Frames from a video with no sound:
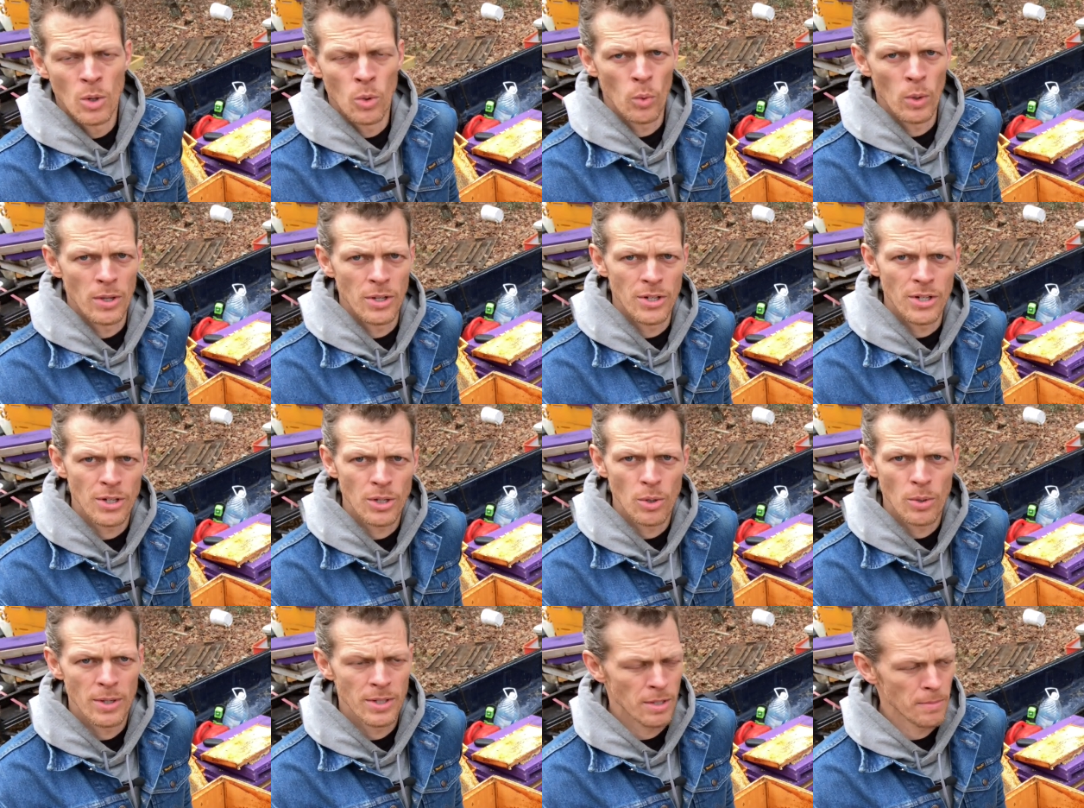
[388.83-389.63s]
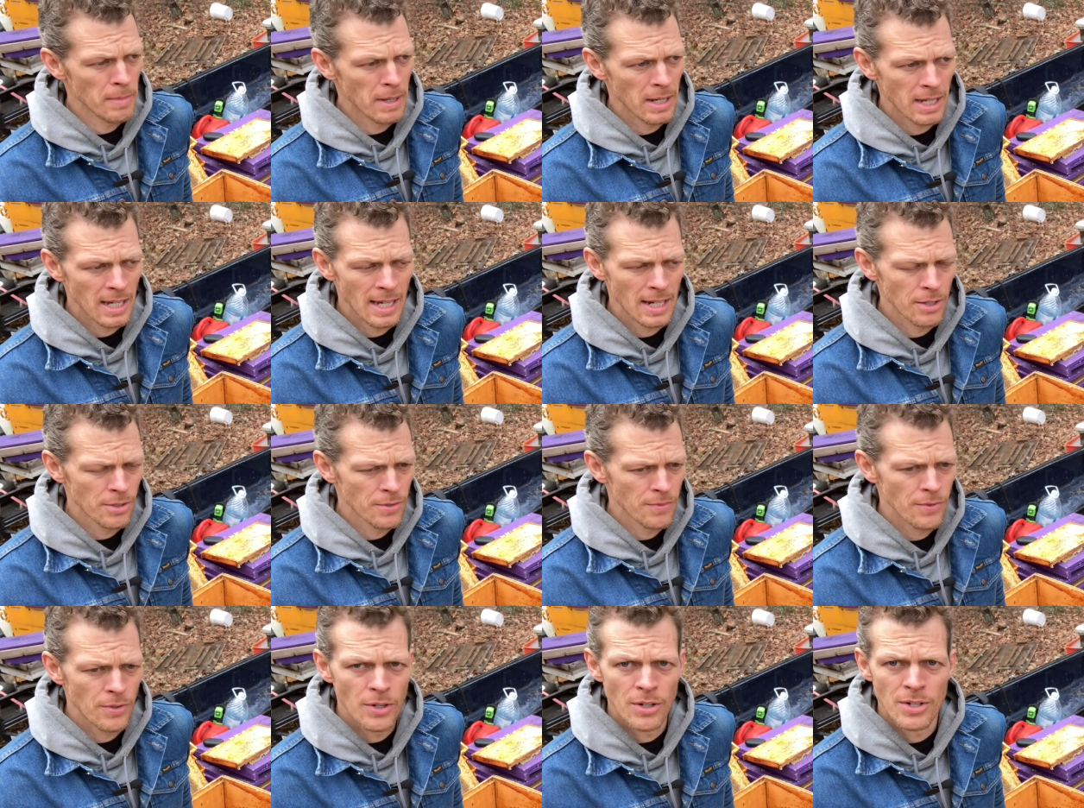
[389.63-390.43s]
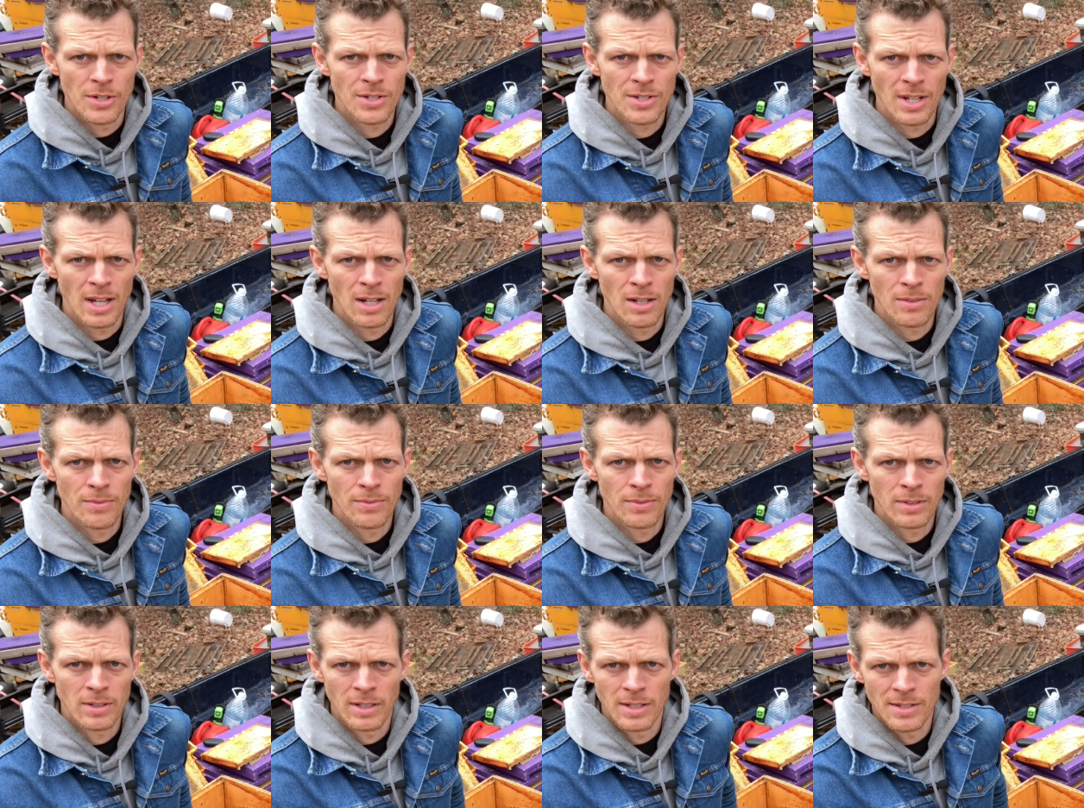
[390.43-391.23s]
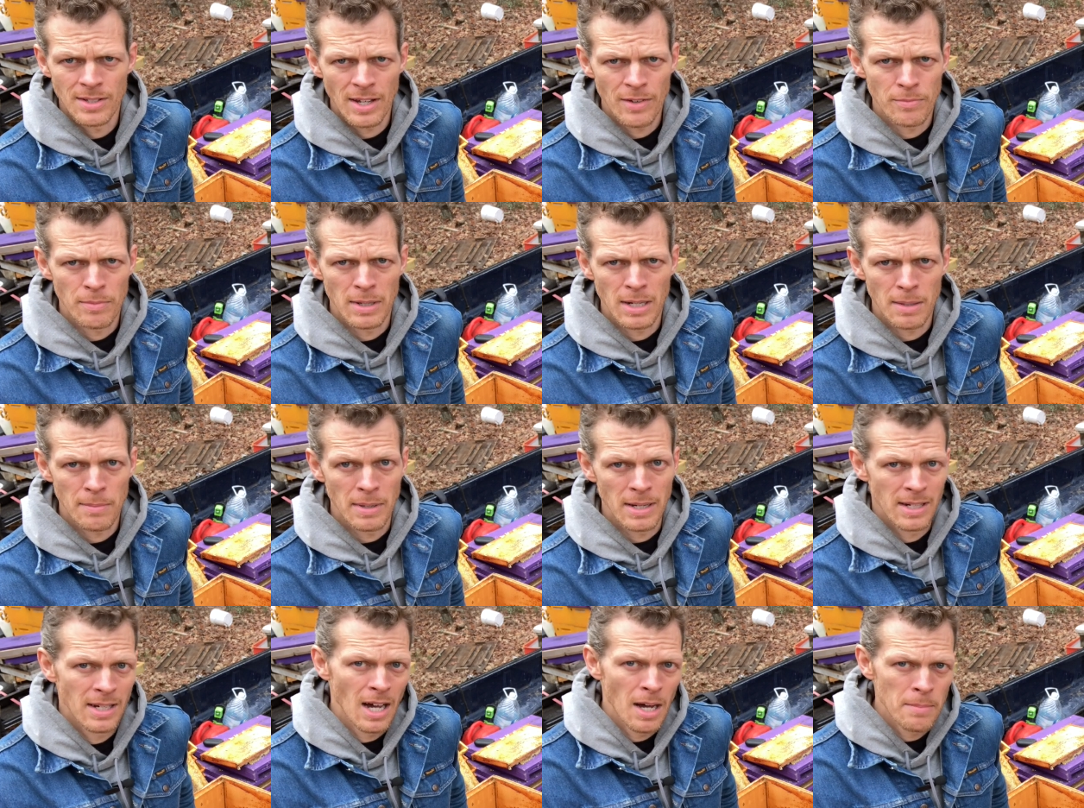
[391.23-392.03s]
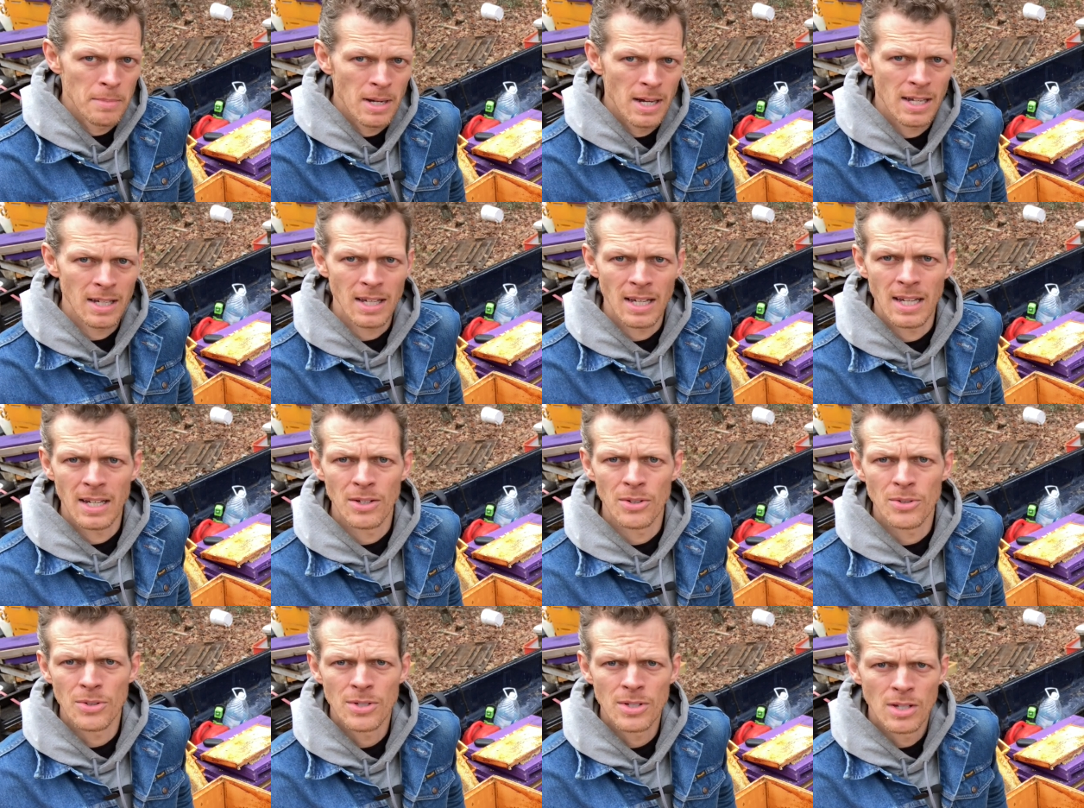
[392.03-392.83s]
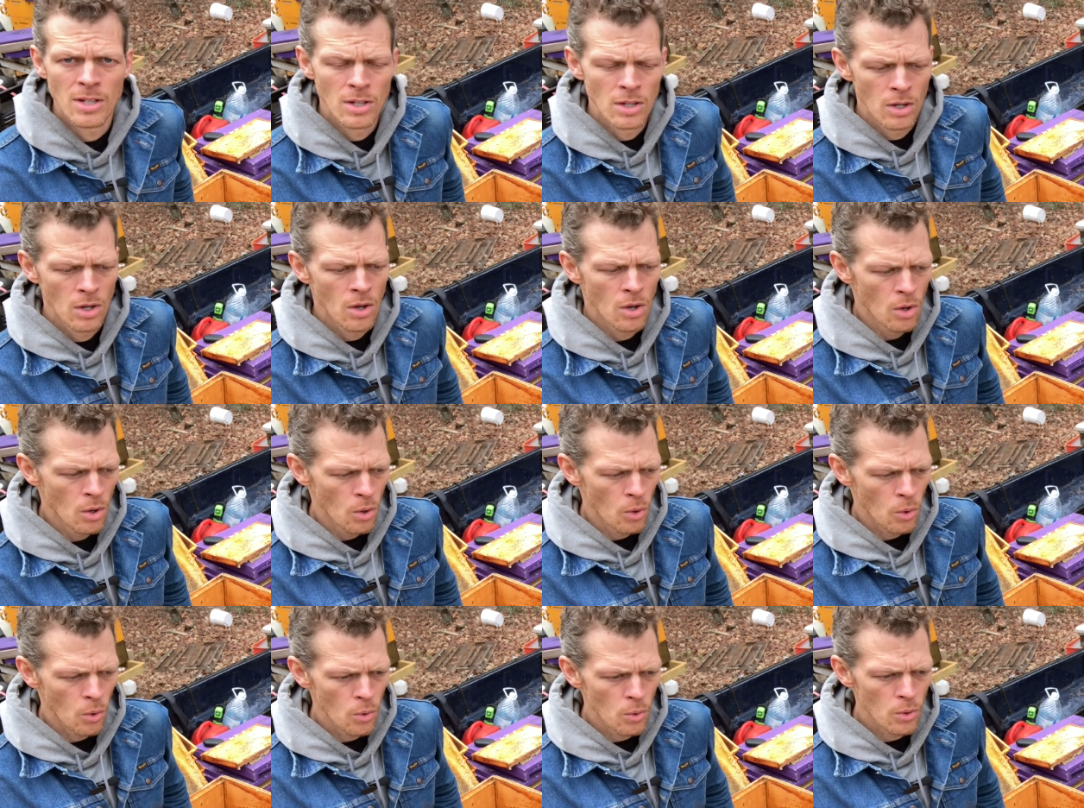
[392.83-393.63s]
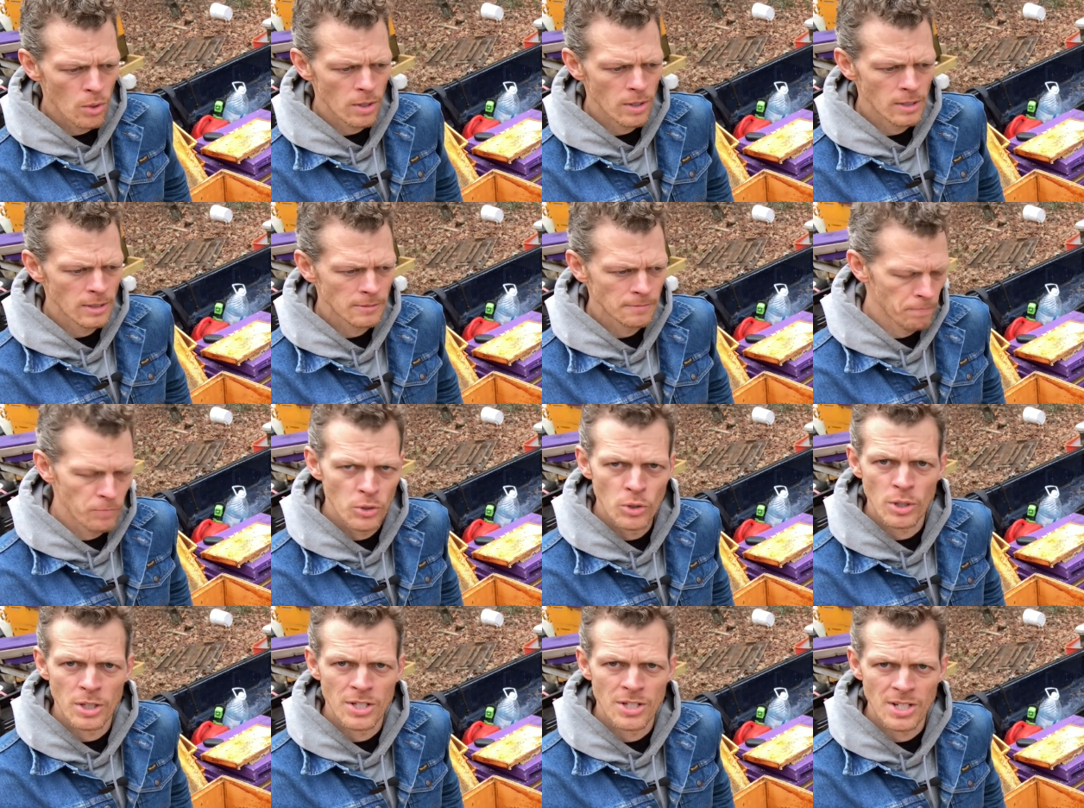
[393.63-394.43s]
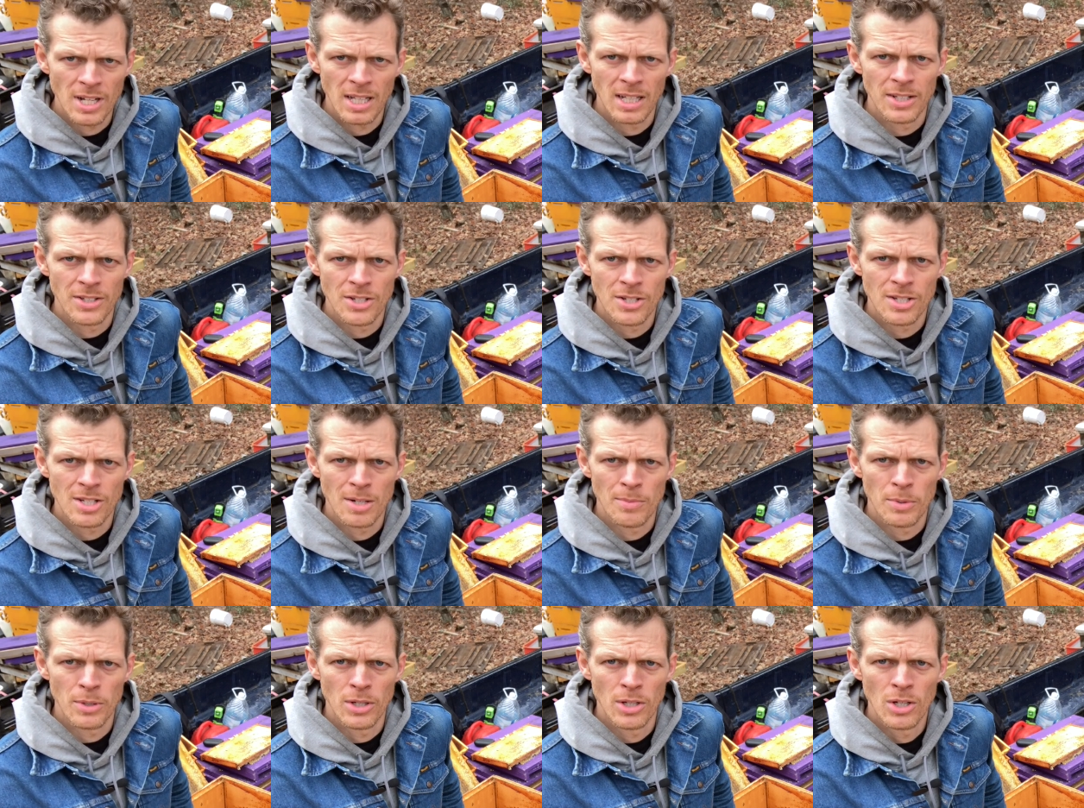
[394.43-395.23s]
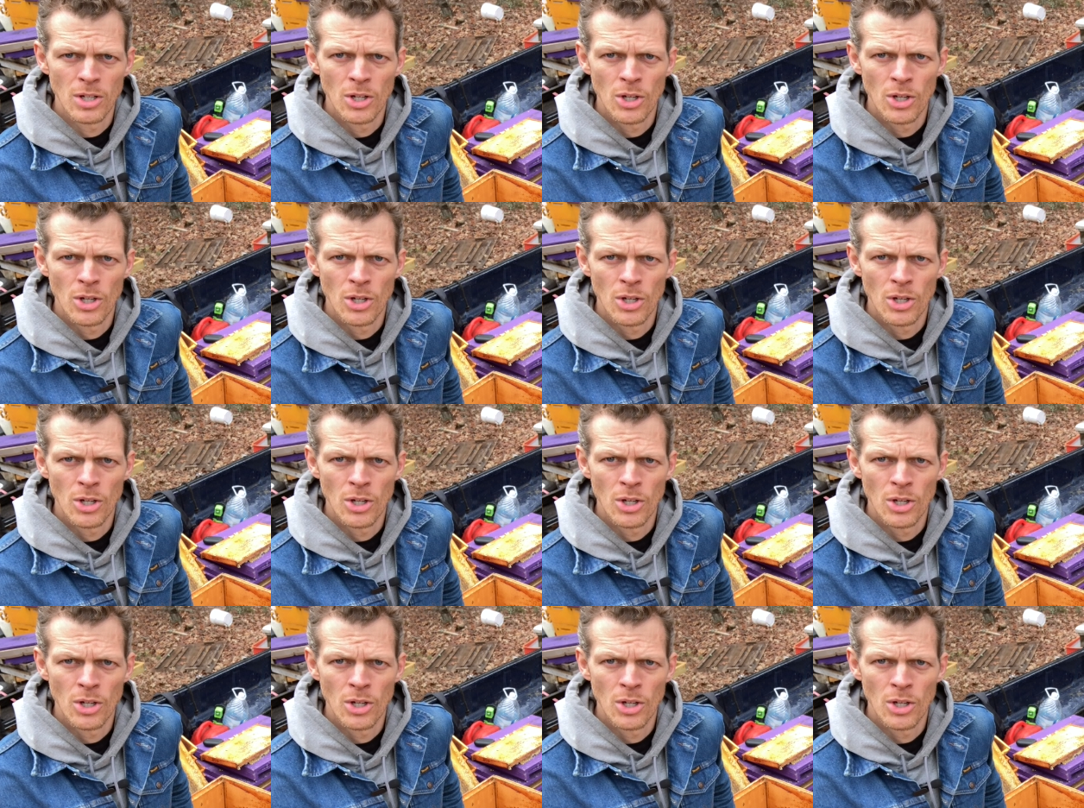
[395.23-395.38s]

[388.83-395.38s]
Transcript: Whether you're going to make candles for yourself and save money by not buying candles, or you could sell it to someone